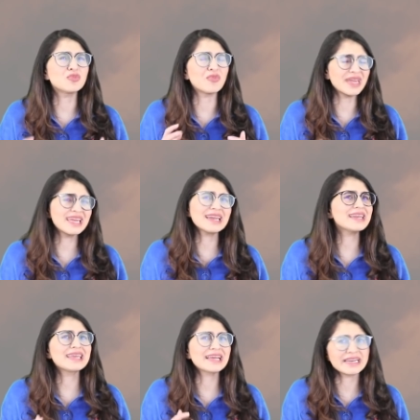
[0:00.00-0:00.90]

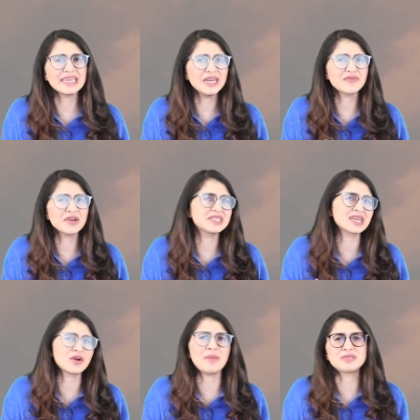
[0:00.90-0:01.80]
weirdly clean for a
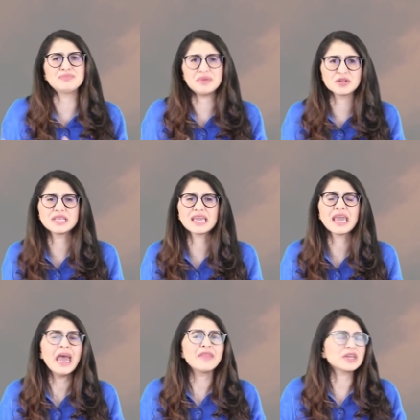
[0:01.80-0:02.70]
decrepit
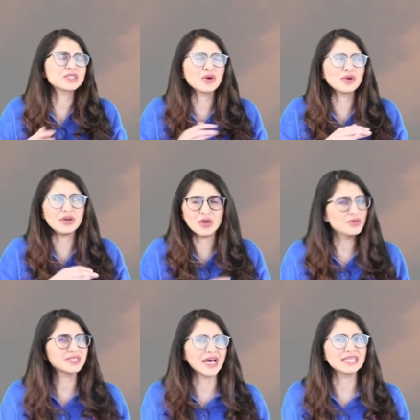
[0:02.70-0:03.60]
building that showed
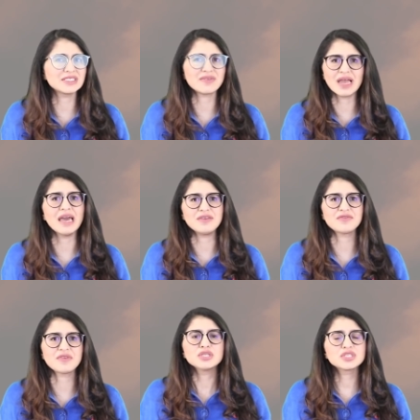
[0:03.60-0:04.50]
no signs of
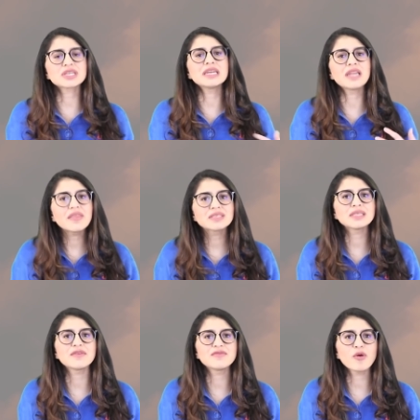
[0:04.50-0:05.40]
life. She took another
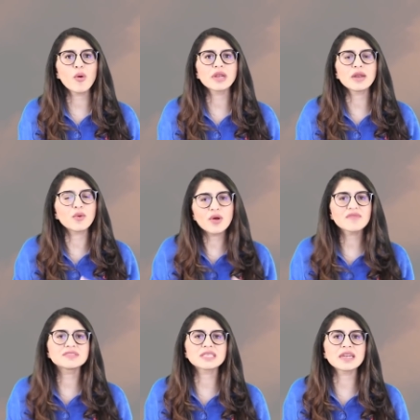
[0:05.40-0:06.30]
step forward and all
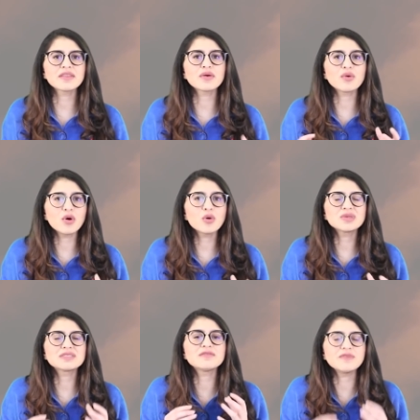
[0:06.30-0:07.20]
of a sudden the hall
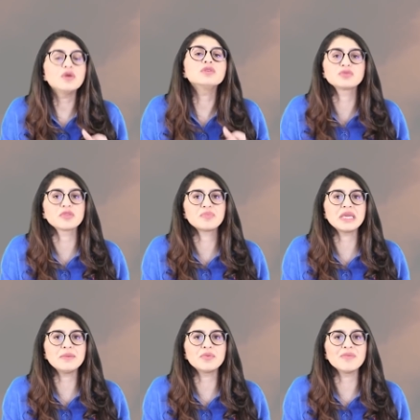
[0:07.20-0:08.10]
was filled with
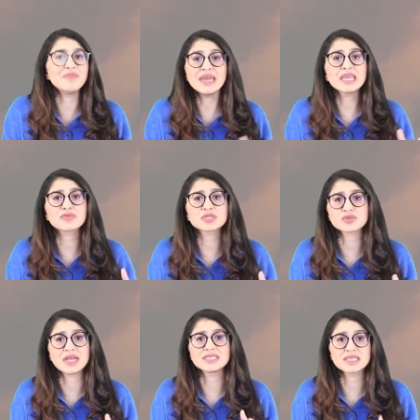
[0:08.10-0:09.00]
people, many
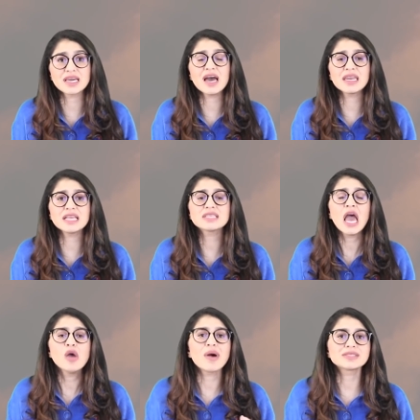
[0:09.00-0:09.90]
restrained to gurneys,
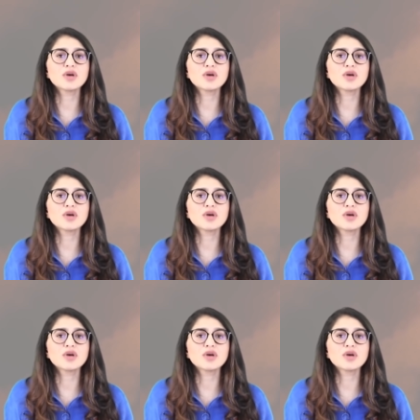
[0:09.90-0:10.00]
while